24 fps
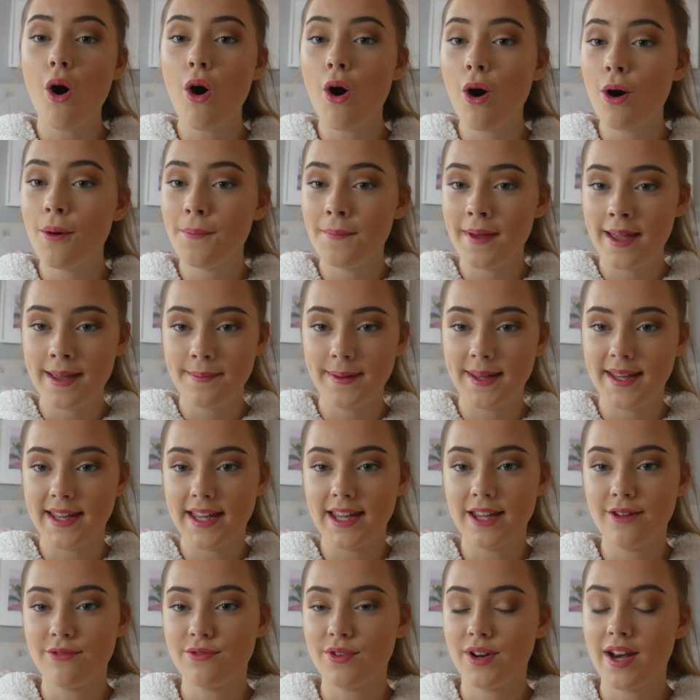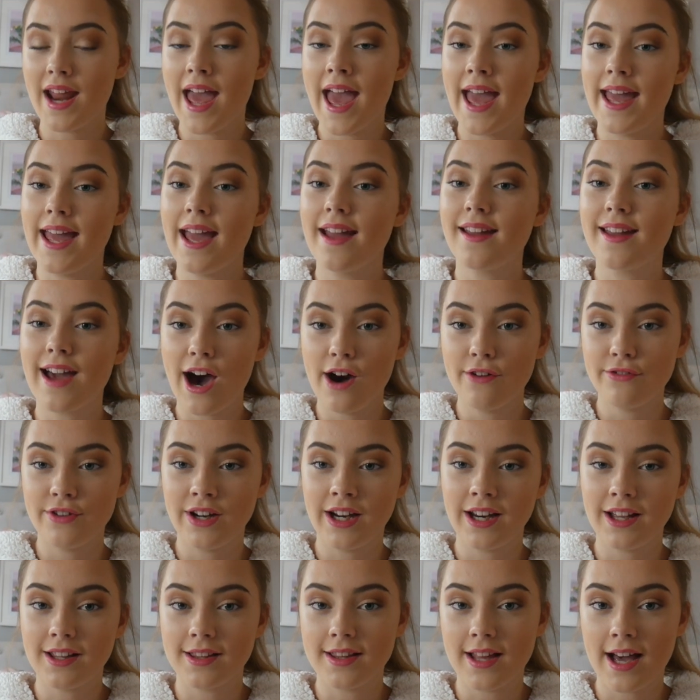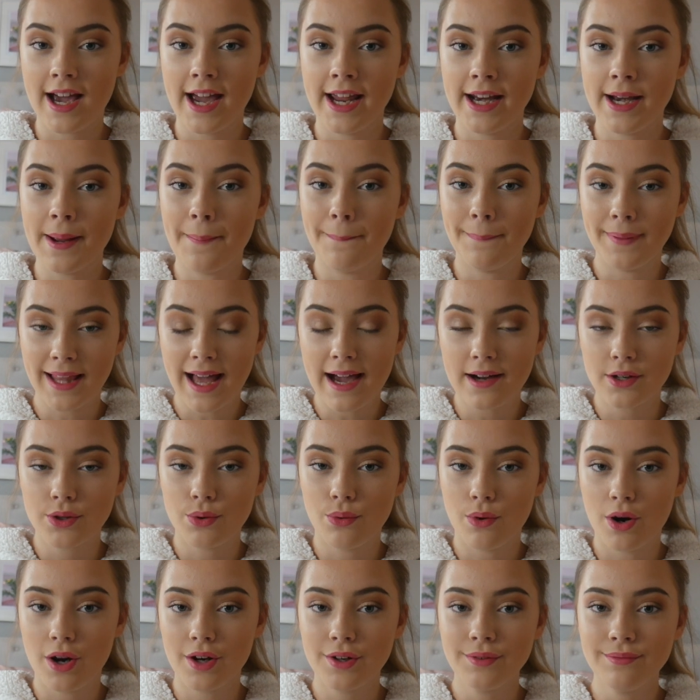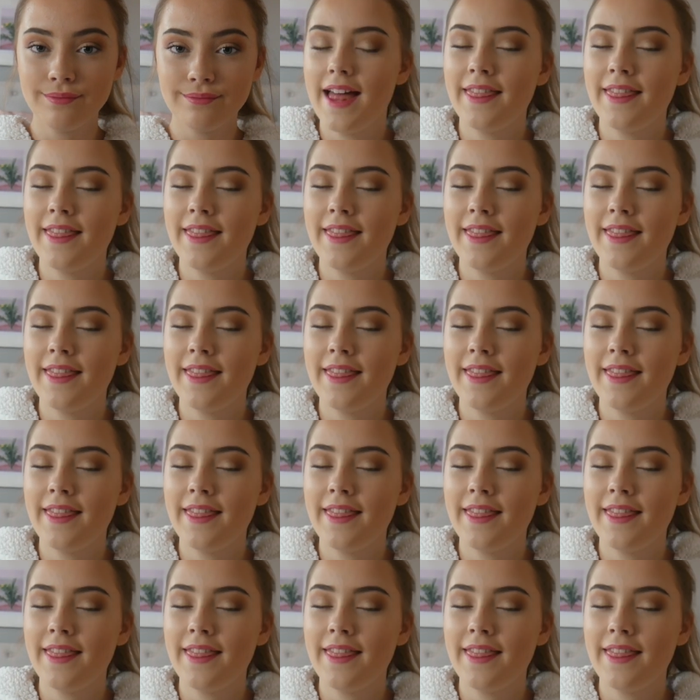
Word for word: or maybe even a Calvin Klein black one.